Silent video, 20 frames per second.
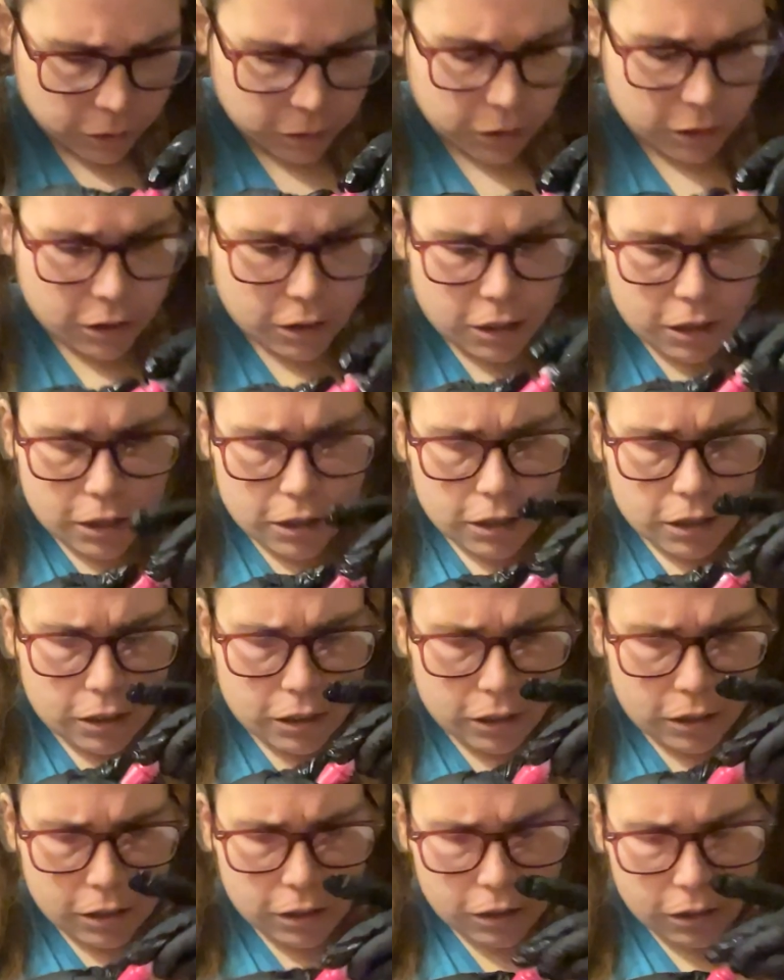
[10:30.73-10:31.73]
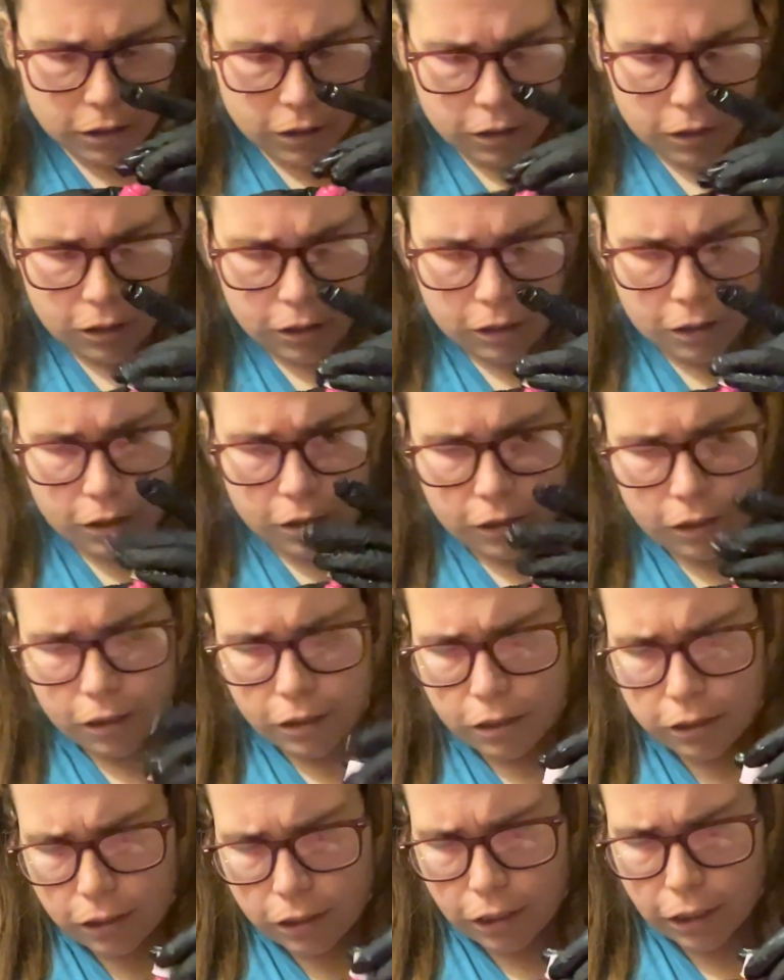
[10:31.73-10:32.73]
Because it
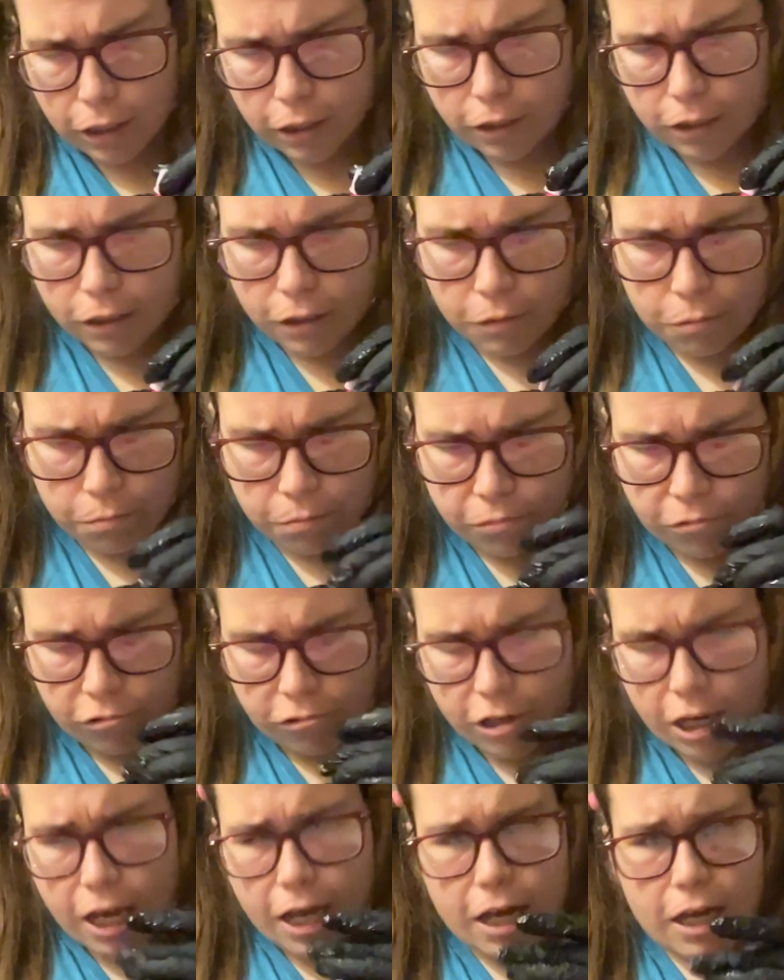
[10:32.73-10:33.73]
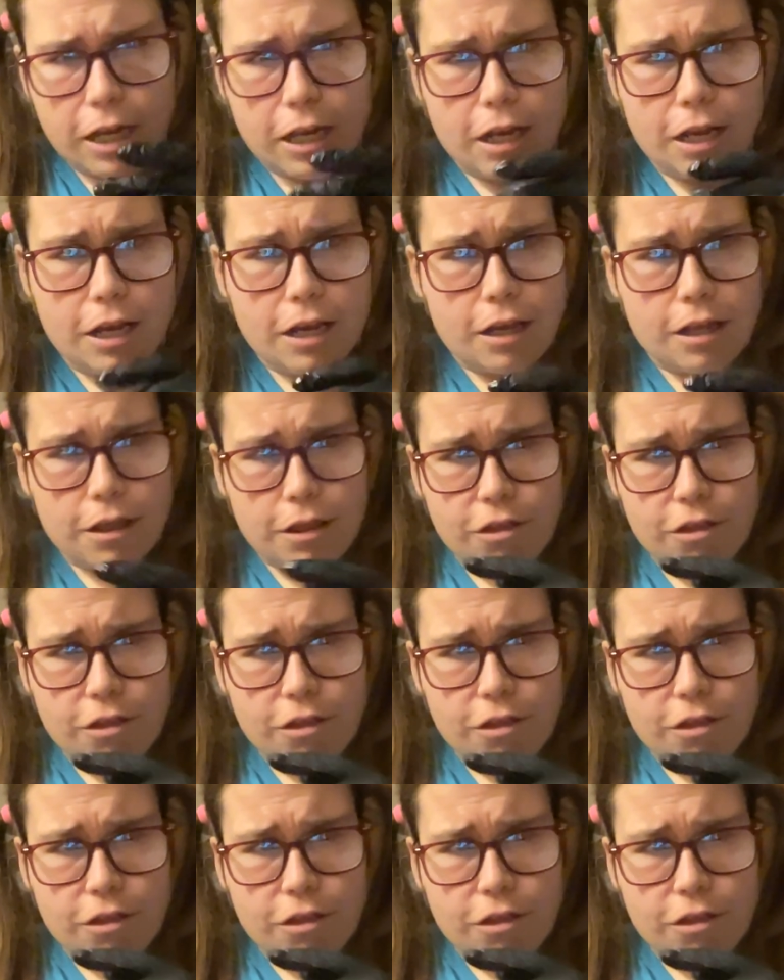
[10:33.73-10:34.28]
just like spread